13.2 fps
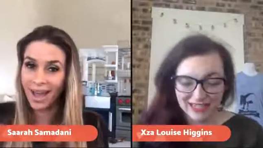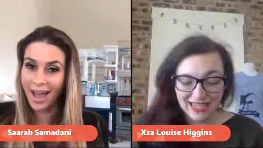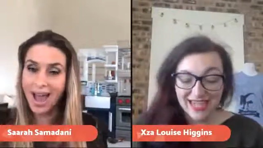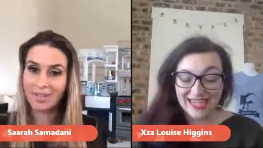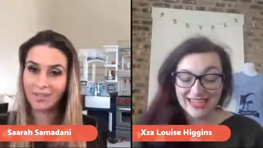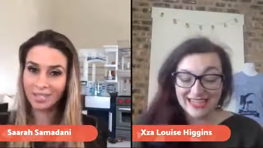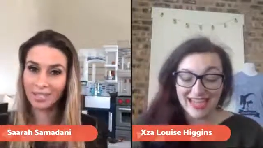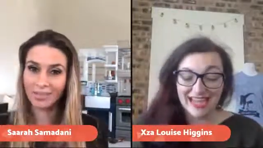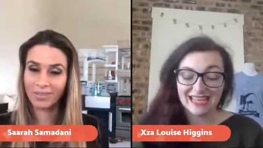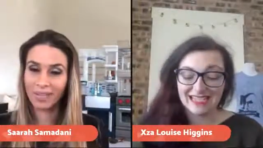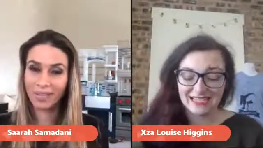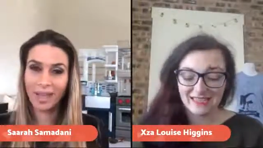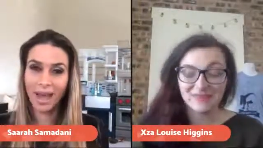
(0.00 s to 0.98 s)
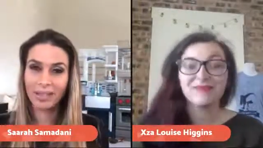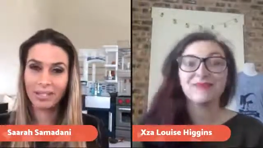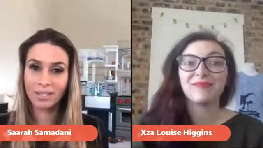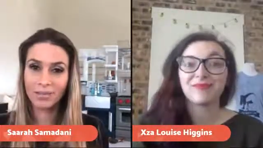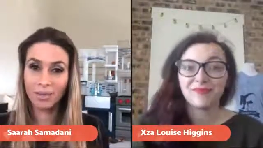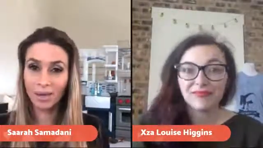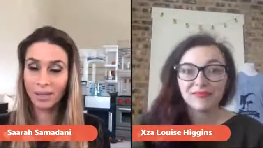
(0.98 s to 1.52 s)
Speaker 1: I always feel like that is
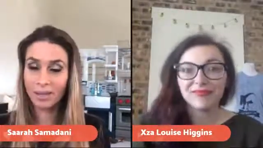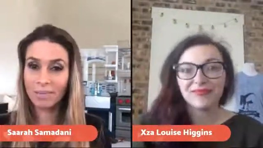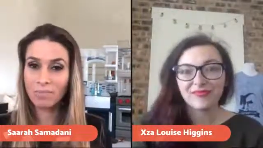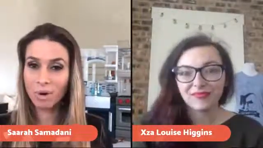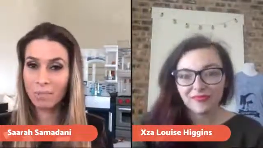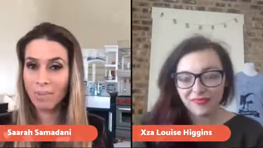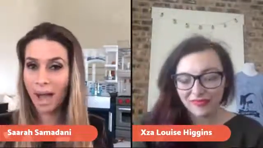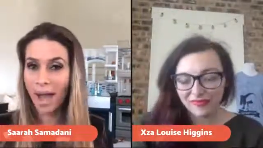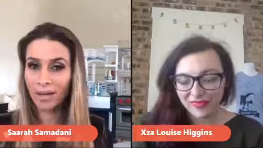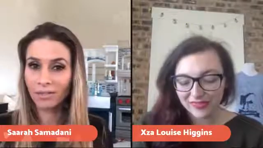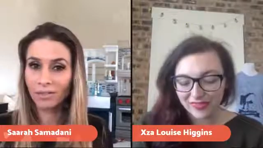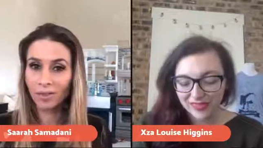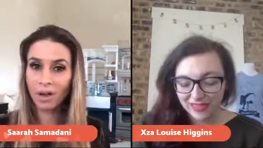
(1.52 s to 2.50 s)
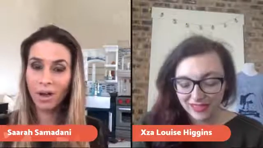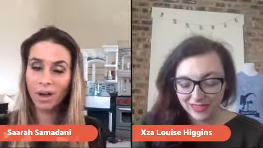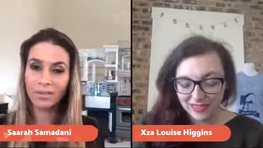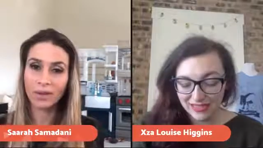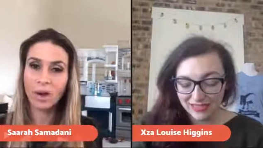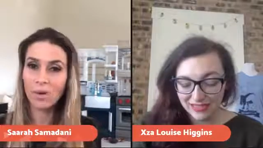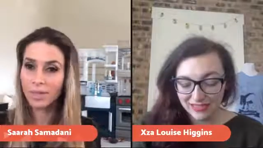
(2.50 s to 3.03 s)
really more impactful, and they're
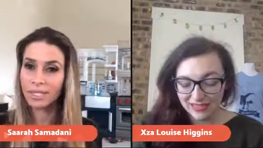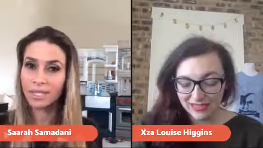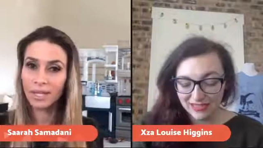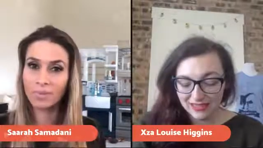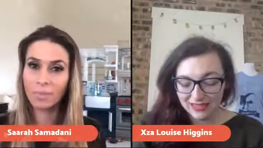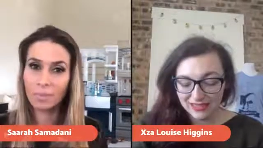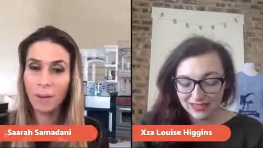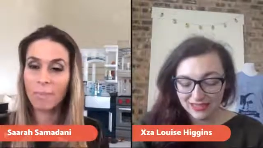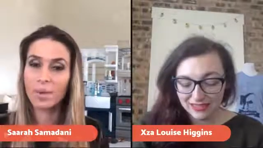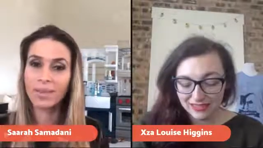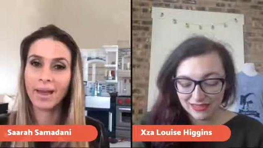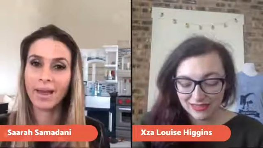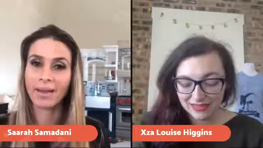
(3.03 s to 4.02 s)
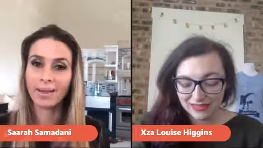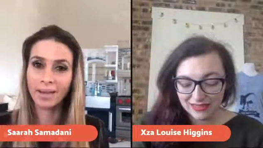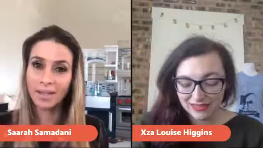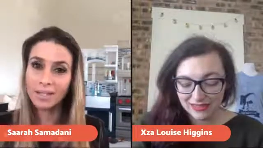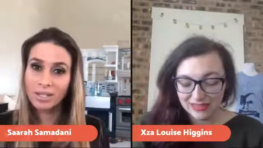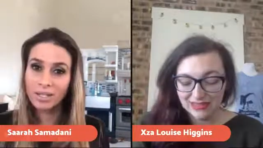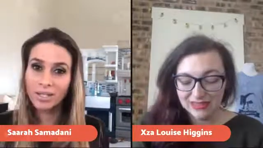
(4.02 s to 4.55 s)
always going to remember that
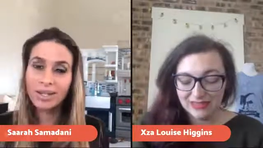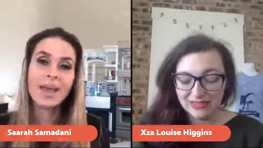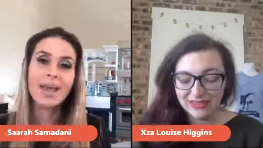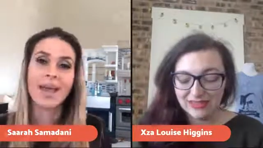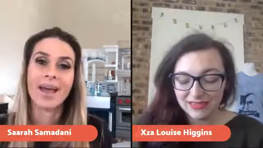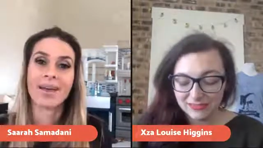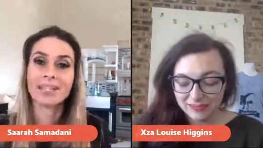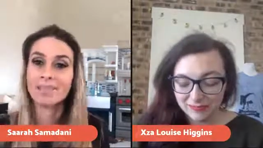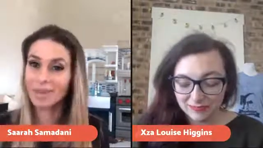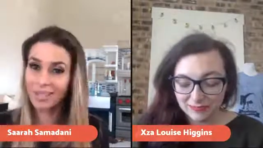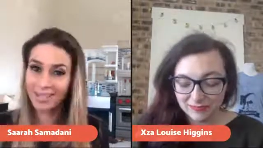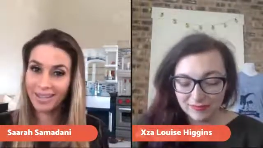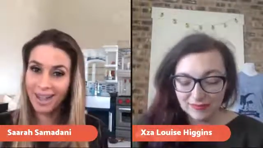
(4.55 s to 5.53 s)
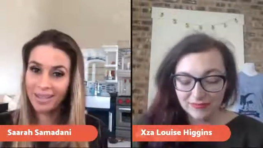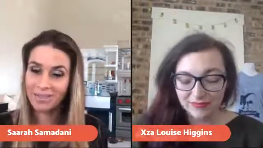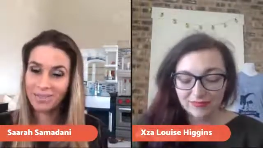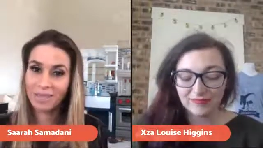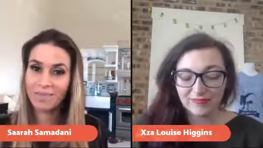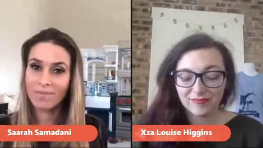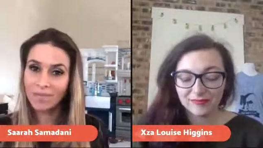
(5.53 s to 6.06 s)
connection, and especially how you made
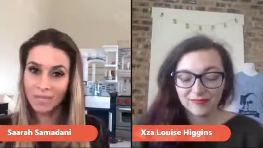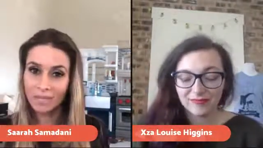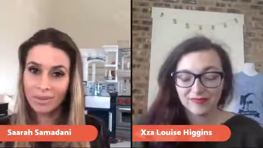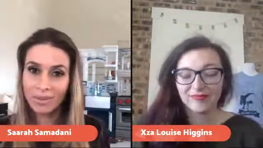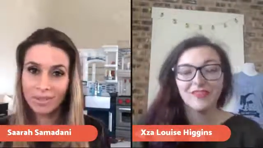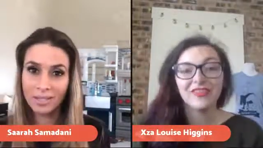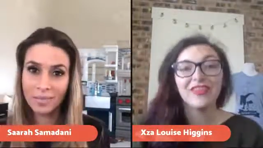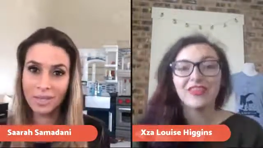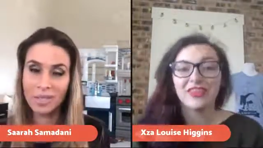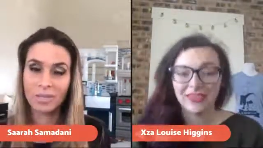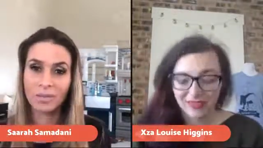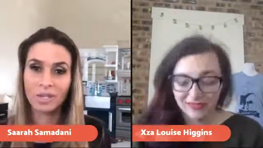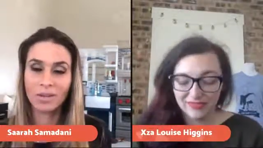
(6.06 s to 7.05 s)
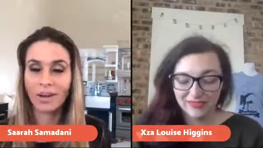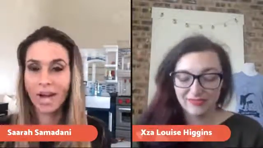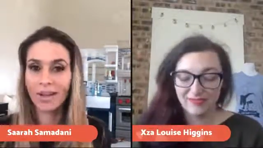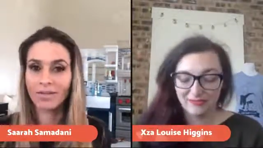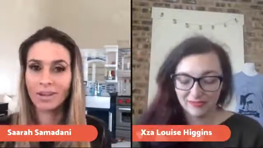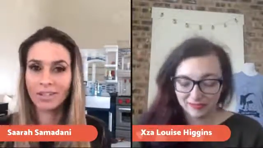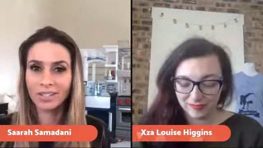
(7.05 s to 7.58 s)
them feel, especially when you kind of
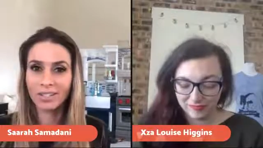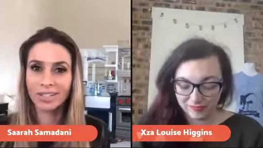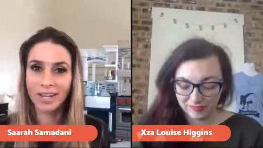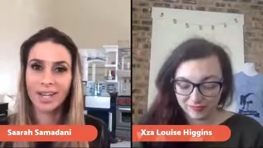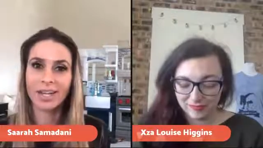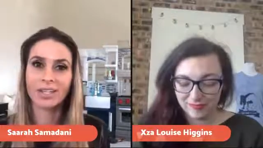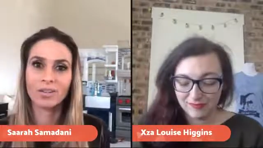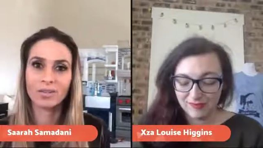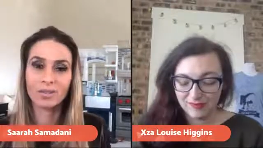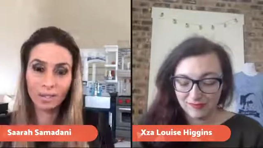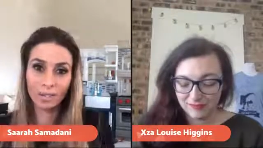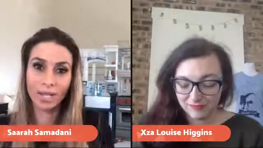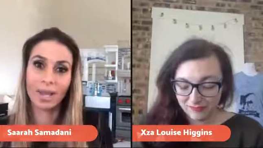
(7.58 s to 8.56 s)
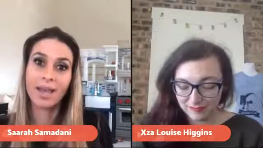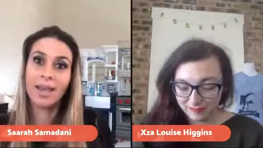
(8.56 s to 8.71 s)
understand and you say,